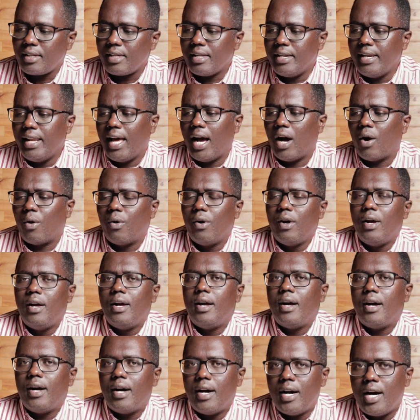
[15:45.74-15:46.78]
Now,
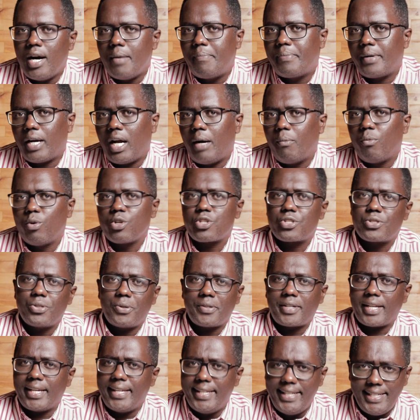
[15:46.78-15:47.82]
Abraham was
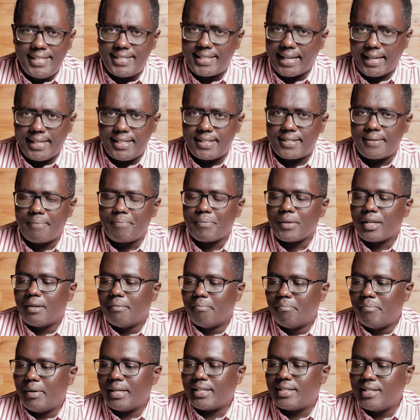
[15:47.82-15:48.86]
not a Hittite,
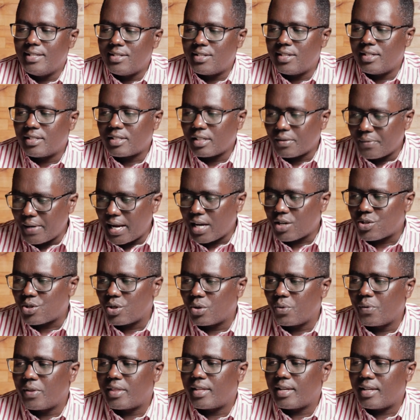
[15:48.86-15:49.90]
but his
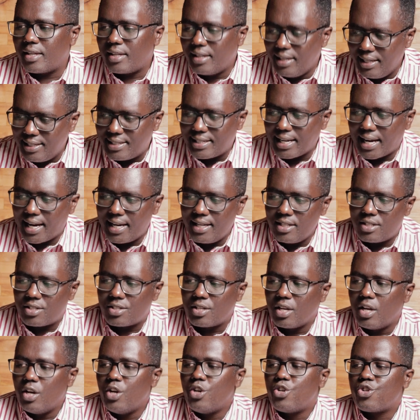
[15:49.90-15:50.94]
interaction with the Hittites
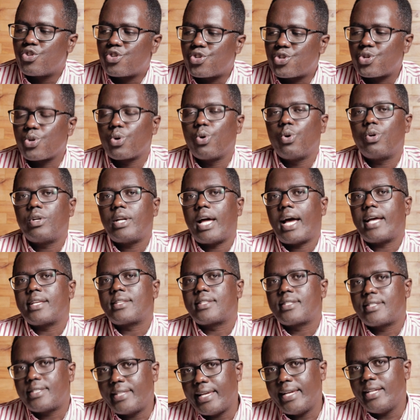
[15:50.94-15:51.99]
showed a
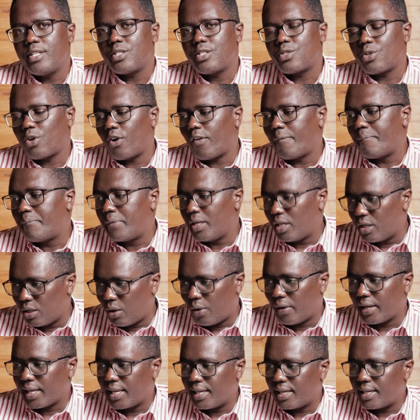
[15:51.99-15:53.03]
sense of
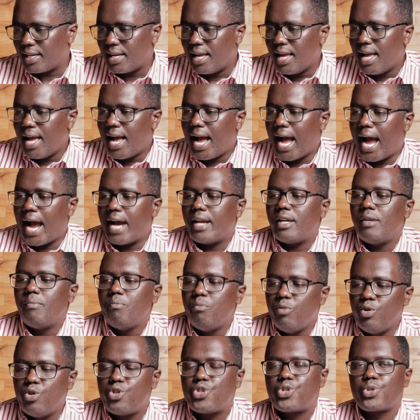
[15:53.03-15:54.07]
belonging and
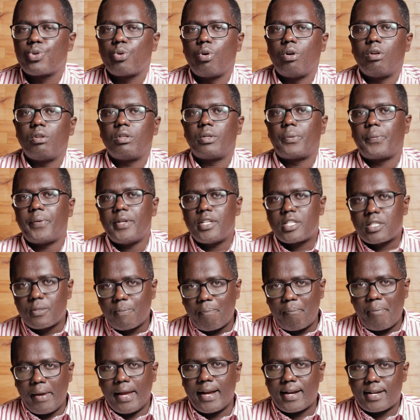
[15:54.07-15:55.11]
mutual
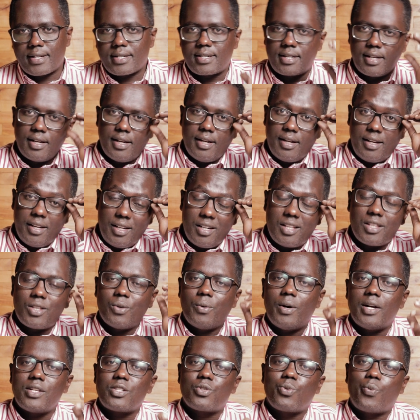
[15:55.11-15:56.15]
respect. In other
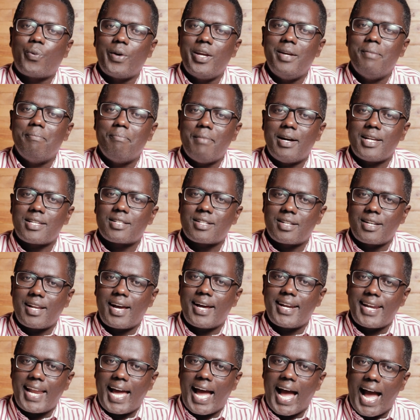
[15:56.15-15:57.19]
words, we must
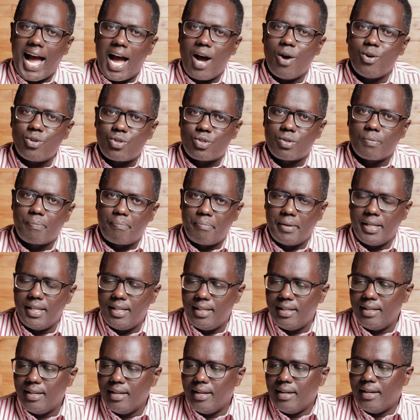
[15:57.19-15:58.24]
learn how to
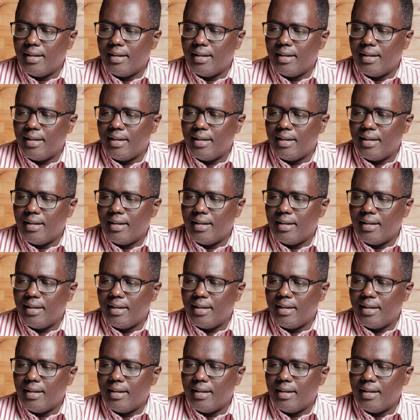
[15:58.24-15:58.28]
be,